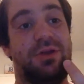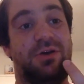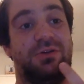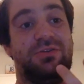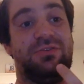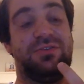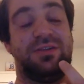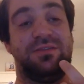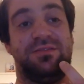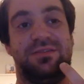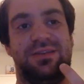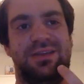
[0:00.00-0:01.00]
knowledge and
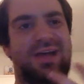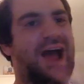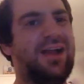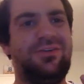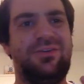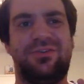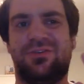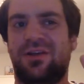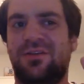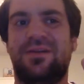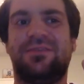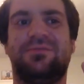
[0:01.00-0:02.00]
skill. I don't know, it's hard
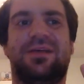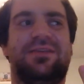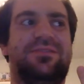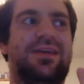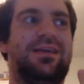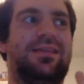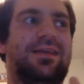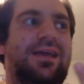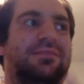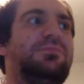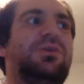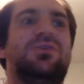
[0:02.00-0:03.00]
to phrase without saying that you
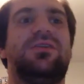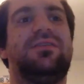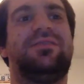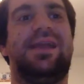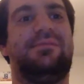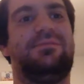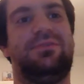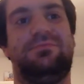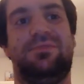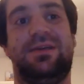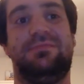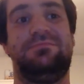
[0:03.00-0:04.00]
have to be good at this game to
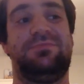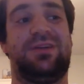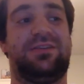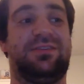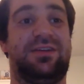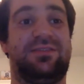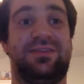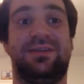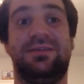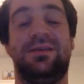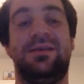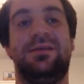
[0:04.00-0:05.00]
play Tachikaze.
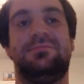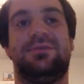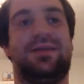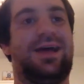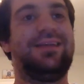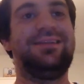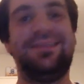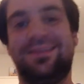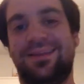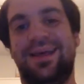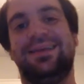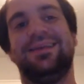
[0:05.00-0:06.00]
But I just
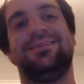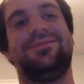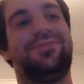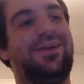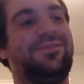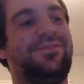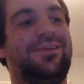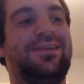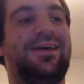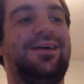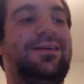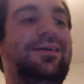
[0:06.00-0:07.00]
like it. It's a very fun
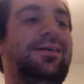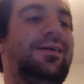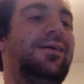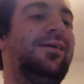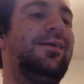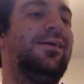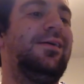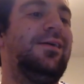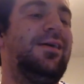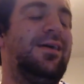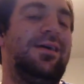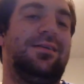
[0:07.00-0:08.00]
deck.
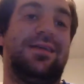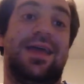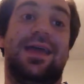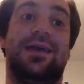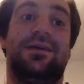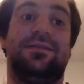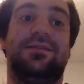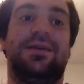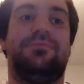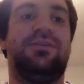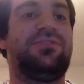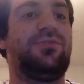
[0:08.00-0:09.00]
And yeah,
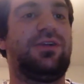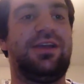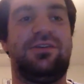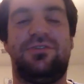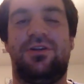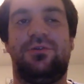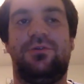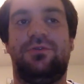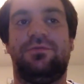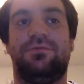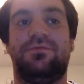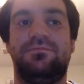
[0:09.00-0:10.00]
Prehistoric Gear Chronicle,